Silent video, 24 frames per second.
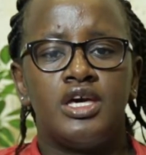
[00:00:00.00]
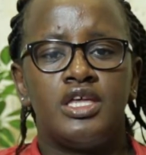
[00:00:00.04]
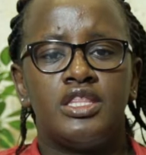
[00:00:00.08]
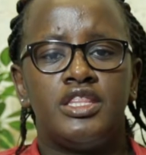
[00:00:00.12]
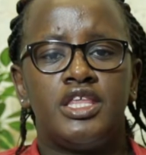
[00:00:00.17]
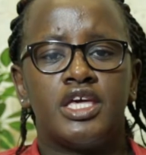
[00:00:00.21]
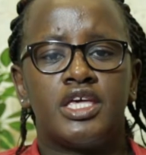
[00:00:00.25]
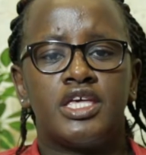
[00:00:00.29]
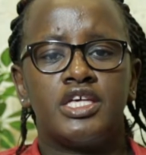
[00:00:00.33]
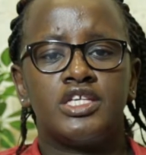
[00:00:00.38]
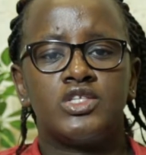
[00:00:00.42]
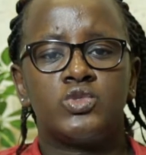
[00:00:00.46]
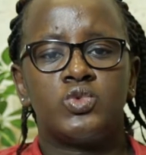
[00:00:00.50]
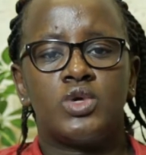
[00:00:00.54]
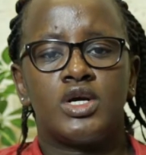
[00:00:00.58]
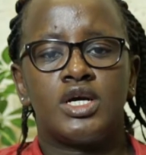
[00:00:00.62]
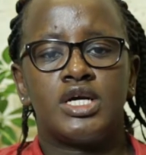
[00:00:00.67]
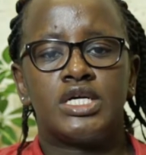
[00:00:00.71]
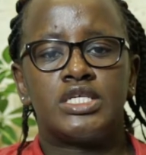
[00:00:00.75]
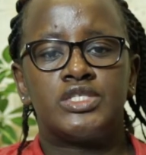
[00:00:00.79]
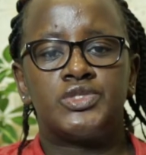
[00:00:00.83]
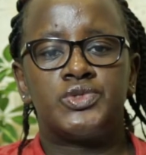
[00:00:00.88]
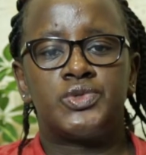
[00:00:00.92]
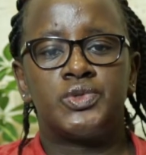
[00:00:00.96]
The
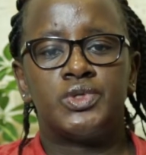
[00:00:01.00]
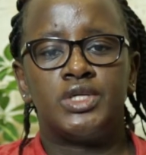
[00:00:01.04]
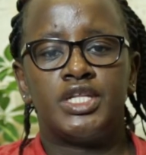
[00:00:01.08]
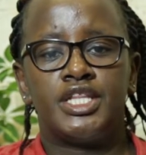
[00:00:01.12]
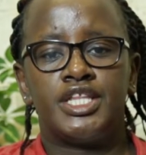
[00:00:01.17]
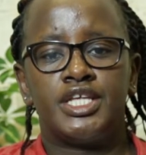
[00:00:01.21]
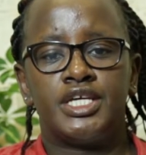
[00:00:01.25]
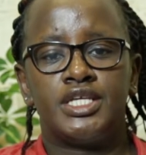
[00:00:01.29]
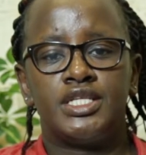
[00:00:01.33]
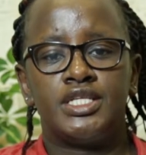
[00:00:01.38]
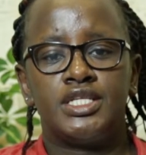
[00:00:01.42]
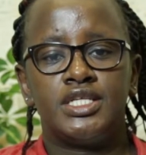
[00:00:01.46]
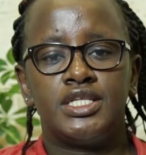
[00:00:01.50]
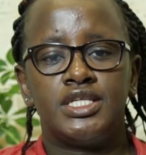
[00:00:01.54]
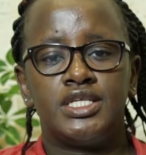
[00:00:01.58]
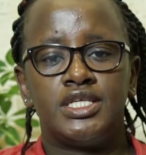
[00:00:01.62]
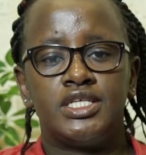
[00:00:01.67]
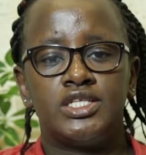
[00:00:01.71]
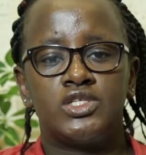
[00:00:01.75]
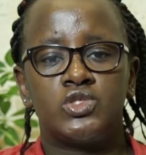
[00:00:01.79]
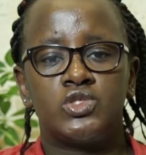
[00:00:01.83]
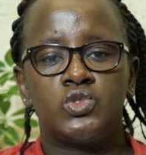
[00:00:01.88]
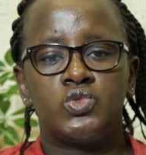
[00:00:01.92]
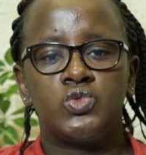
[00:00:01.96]
caseworker's role then
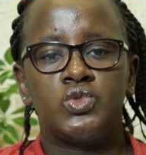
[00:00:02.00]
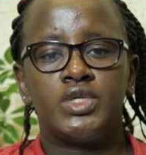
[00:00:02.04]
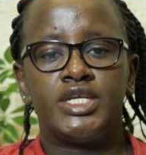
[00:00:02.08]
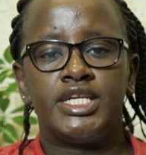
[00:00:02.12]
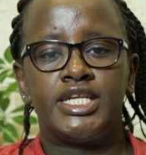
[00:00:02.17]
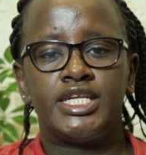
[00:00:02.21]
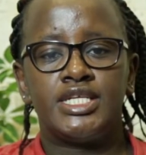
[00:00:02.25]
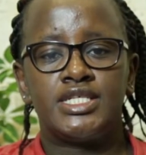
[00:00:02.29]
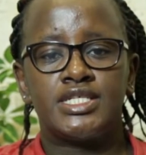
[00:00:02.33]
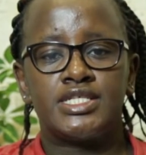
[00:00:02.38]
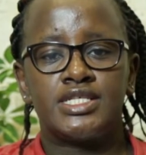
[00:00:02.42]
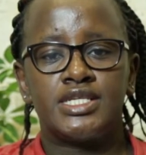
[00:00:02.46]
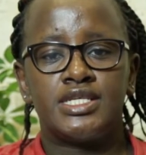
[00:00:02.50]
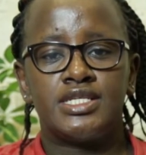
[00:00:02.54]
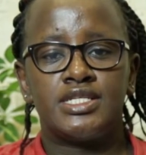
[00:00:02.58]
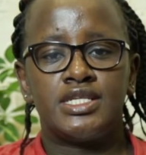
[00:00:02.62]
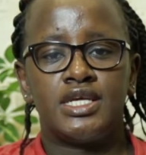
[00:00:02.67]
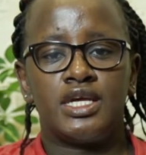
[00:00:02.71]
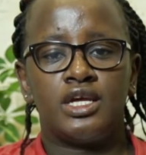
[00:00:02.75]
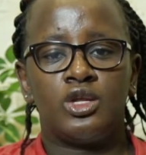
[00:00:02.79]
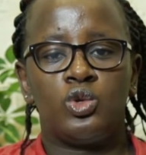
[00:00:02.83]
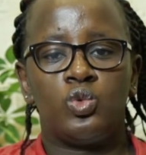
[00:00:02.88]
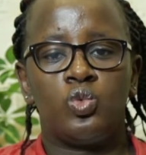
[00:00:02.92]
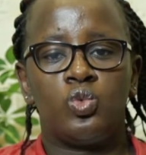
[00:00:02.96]
is to listen
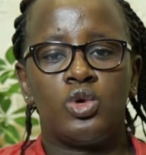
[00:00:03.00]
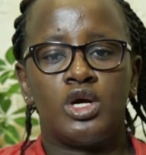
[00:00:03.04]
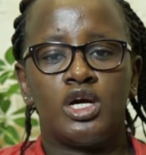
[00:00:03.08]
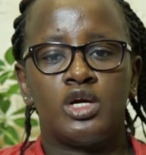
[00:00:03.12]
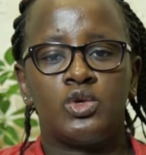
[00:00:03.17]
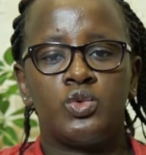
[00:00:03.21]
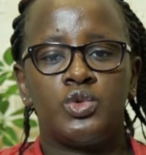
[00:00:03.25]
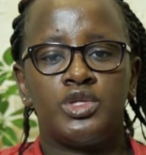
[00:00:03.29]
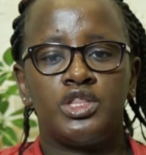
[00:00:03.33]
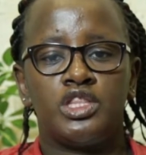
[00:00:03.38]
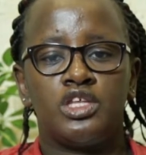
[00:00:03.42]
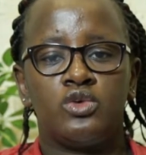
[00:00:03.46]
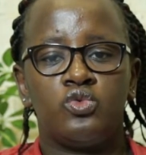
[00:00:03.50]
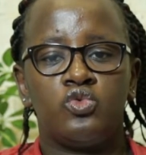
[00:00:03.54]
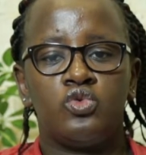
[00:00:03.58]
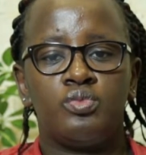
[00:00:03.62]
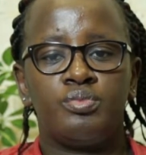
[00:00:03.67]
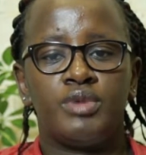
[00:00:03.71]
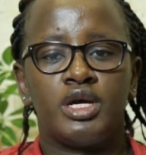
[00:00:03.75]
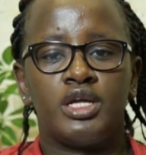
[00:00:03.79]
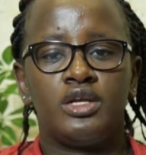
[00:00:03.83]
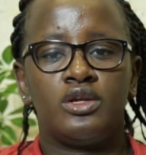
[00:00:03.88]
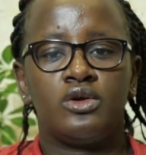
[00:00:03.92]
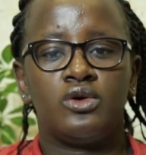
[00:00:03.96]
and work with the
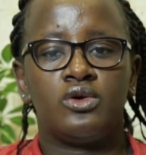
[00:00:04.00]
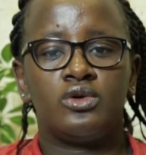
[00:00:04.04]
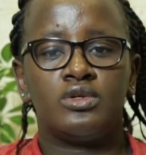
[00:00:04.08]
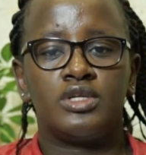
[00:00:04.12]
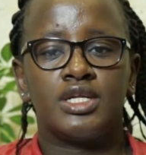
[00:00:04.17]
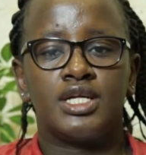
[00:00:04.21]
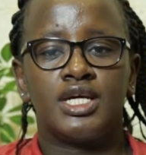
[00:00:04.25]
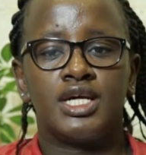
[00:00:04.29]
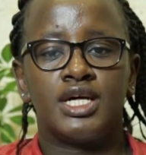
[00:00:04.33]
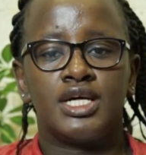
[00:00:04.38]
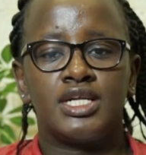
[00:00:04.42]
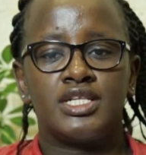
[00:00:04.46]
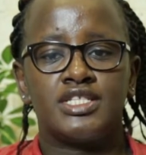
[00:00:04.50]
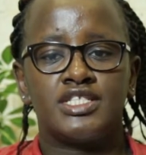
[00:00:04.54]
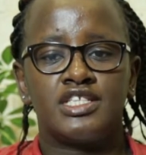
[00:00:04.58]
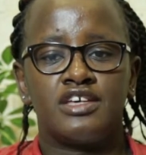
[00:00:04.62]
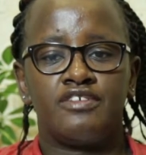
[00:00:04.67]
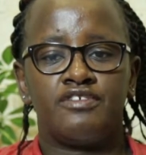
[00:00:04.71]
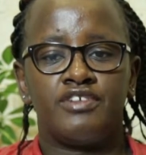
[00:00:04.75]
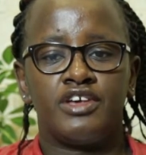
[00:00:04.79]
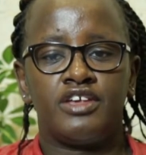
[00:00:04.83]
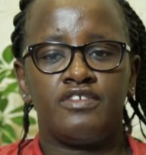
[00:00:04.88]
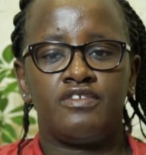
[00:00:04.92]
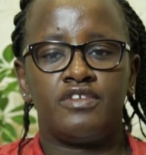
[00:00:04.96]
woman or girl
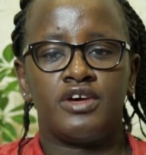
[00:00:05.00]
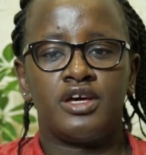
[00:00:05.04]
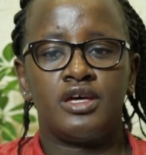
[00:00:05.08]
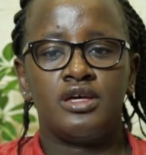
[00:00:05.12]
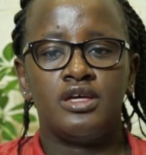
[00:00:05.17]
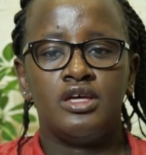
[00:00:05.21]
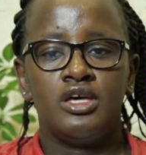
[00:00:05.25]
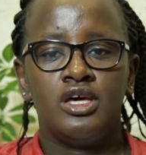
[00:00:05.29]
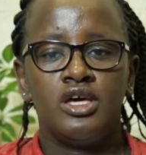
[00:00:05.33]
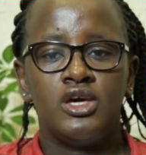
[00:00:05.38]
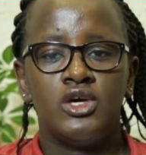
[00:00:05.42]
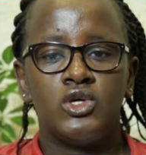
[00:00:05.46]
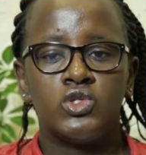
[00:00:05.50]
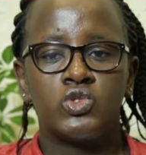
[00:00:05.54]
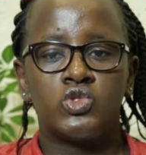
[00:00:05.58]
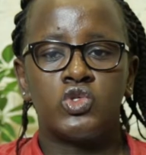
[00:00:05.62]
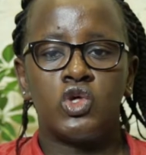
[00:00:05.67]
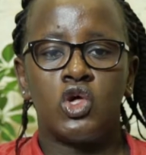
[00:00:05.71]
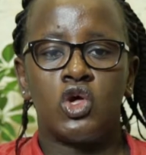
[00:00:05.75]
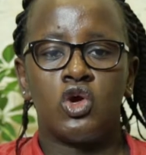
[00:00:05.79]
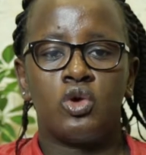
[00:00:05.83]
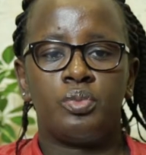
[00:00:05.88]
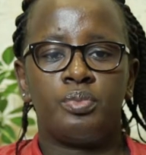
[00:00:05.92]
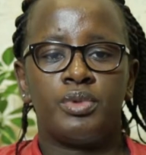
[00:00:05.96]
survivor to
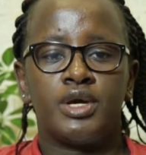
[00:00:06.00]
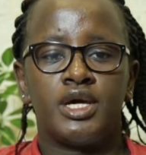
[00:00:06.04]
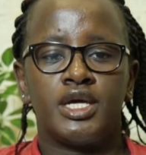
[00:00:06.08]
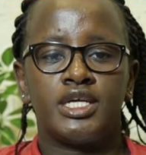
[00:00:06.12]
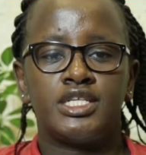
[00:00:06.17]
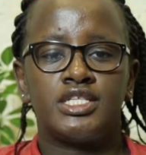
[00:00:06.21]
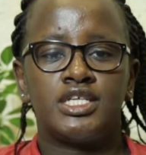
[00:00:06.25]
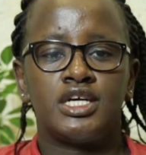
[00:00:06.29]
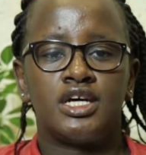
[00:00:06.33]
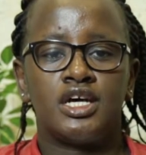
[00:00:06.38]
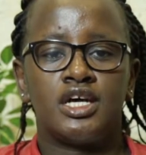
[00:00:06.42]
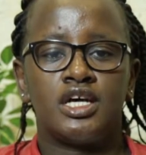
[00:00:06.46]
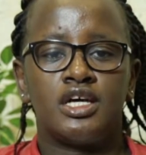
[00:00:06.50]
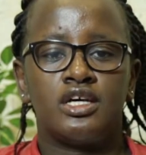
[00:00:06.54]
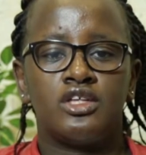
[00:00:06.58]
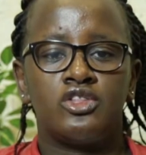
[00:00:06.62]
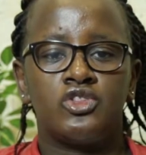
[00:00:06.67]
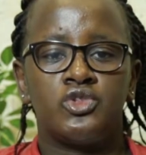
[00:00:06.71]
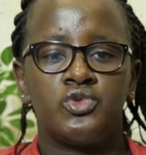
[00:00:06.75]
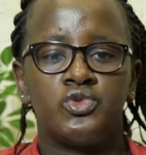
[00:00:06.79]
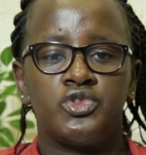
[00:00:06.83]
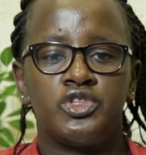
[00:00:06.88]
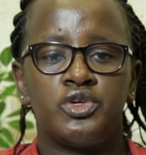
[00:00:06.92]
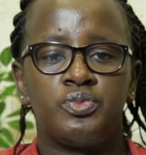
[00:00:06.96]
help guide her
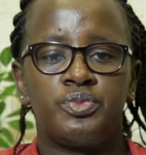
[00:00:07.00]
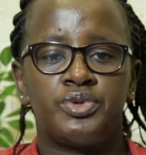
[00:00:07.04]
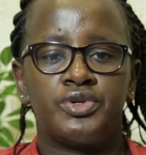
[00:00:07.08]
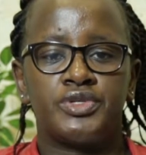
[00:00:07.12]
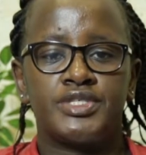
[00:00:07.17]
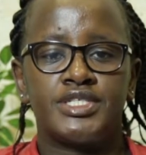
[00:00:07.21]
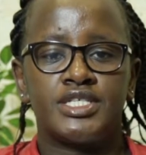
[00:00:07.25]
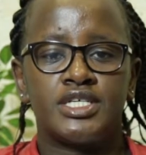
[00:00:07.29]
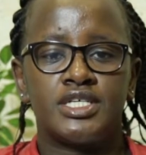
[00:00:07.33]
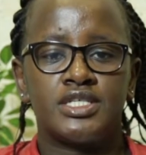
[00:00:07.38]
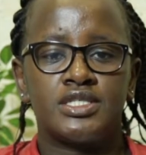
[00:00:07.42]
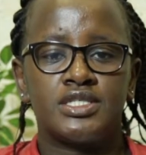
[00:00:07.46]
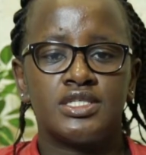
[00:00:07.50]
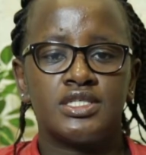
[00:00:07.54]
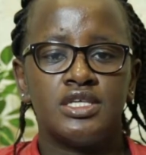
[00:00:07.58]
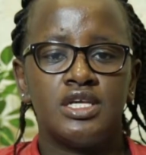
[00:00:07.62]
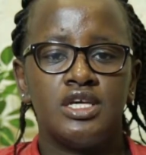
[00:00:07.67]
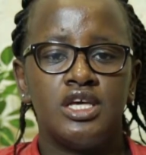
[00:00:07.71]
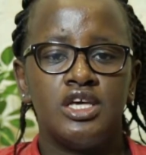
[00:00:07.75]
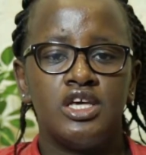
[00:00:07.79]
through the process,